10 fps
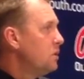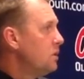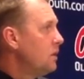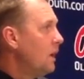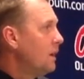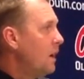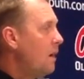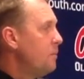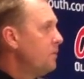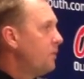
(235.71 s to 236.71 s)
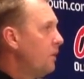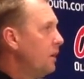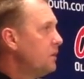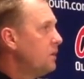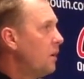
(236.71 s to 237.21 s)
which is not common for
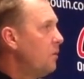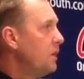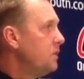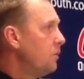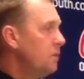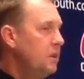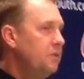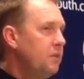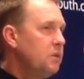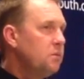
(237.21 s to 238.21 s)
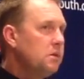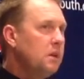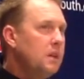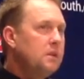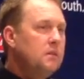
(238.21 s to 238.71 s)
us, and our red zone defense was
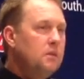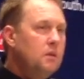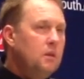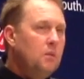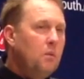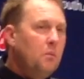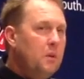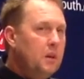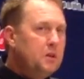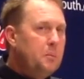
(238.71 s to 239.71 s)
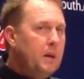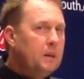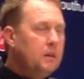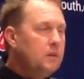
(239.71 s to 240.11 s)
less than what we expect